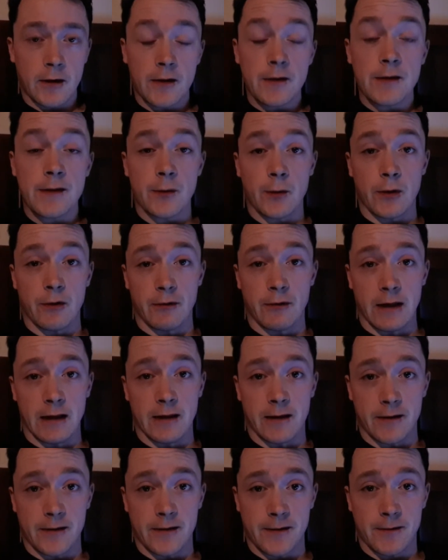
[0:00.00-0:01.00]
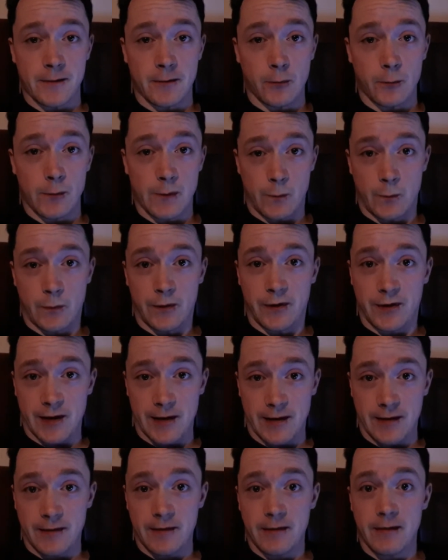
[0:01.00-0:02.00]
So I realised there was one
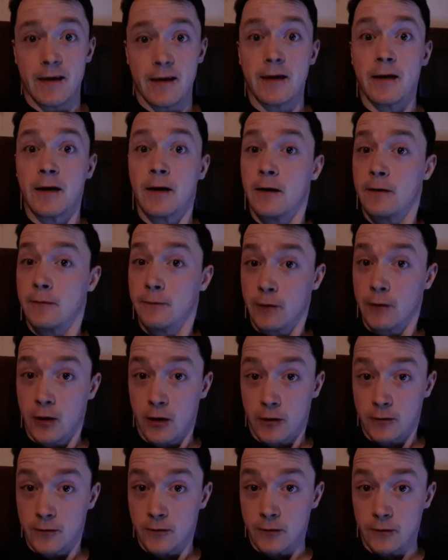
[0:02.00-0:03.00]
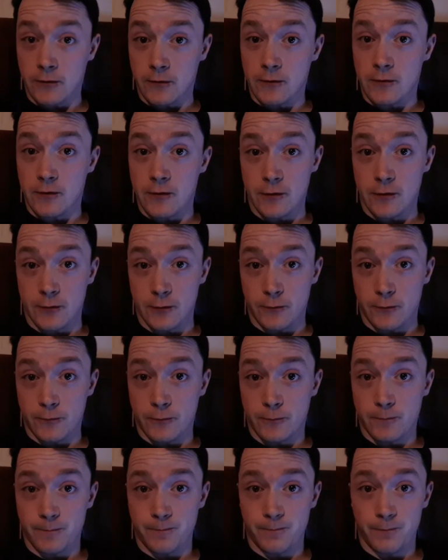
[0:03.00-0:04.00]
thing that I had forgotten to do.
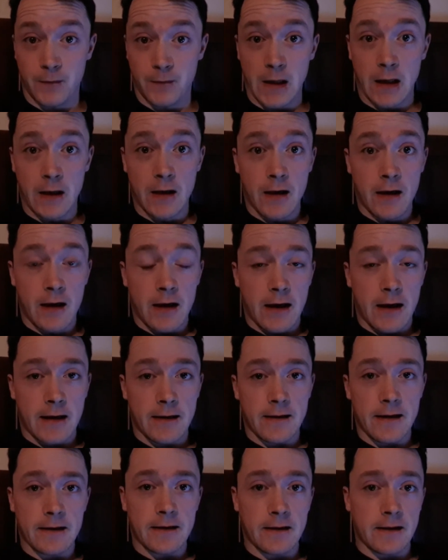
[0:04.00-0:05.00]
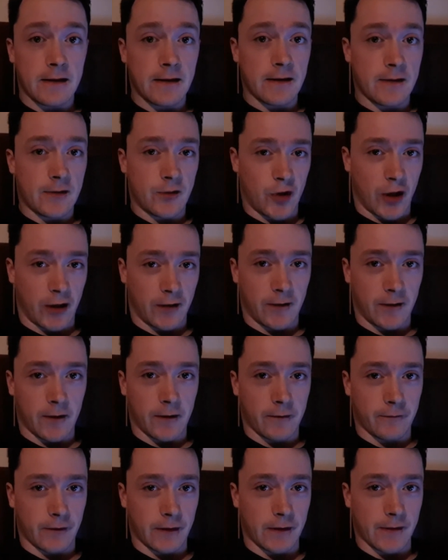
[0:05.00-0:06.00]
And that is check the
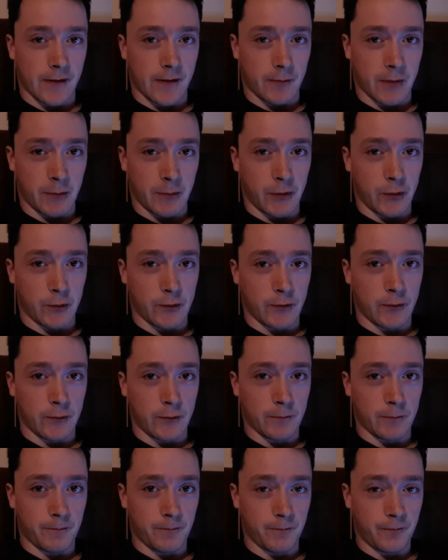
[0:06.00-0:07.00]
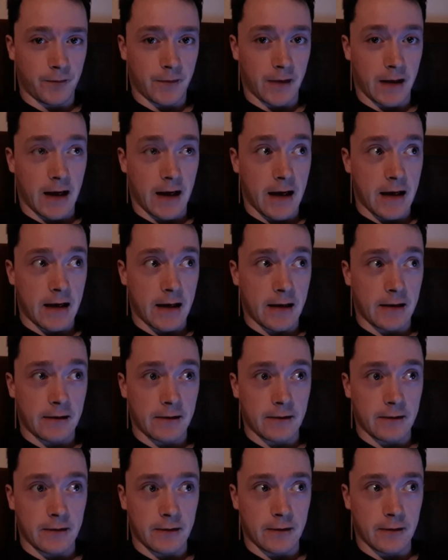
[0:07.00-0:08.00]
IVs on my Mewtwo
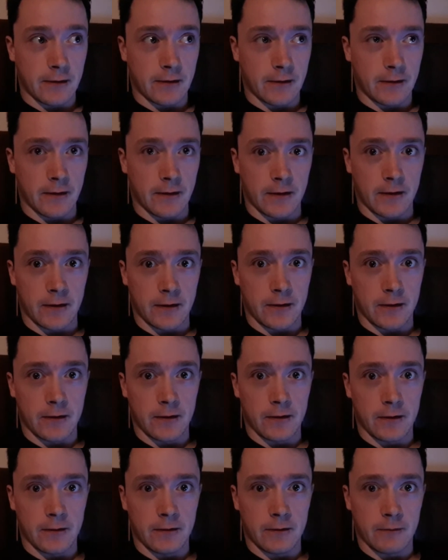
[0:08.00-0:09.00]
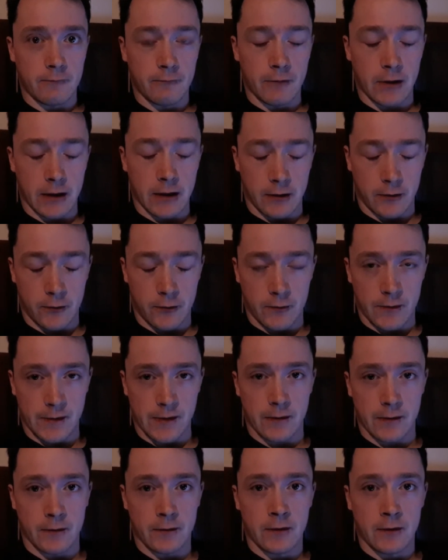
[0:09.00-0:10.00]
and the
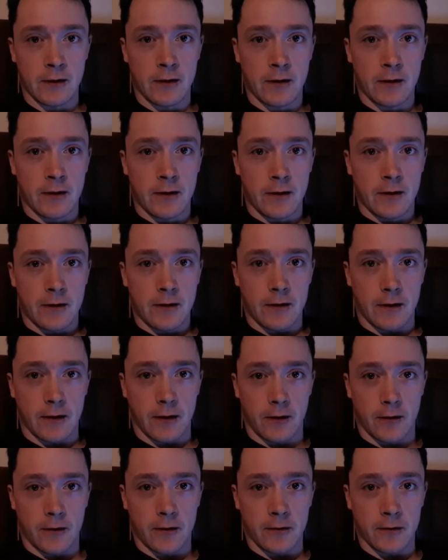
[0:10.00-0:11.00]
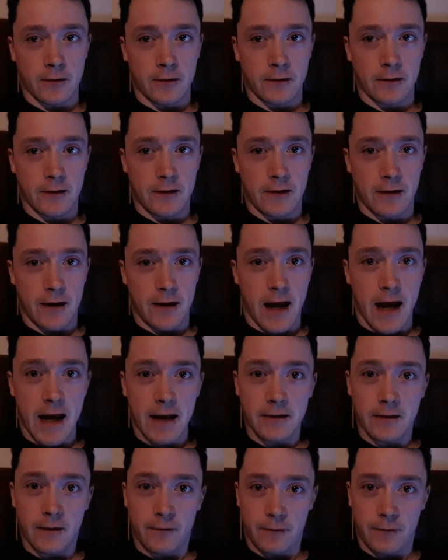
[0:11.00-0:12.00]
Ryakuza that I caught
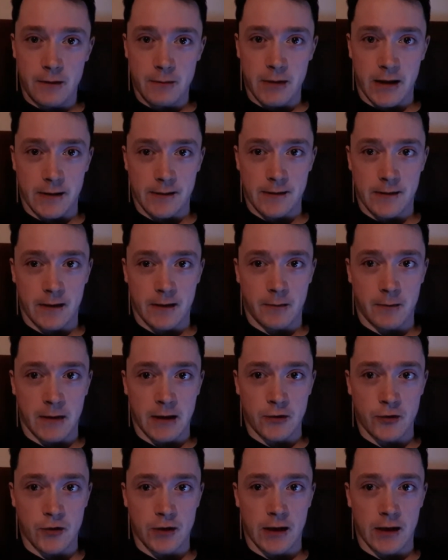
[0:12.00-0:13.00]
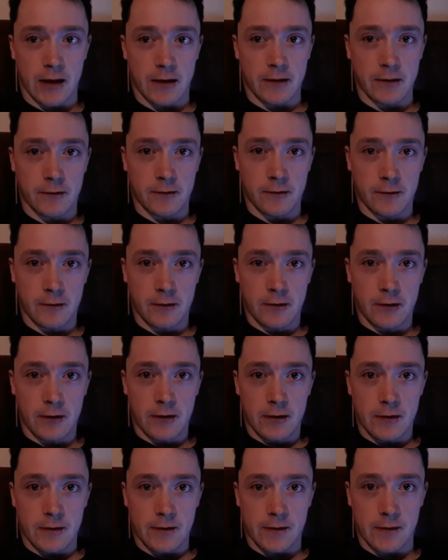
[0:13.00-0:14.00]
and the Feebas that I managed to get.
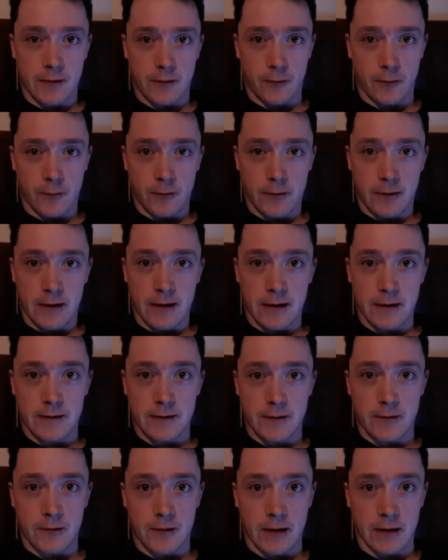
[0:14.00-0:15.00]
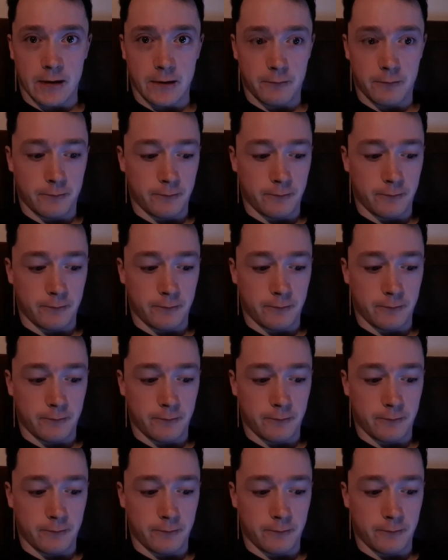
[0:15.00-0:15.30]
So let's do that.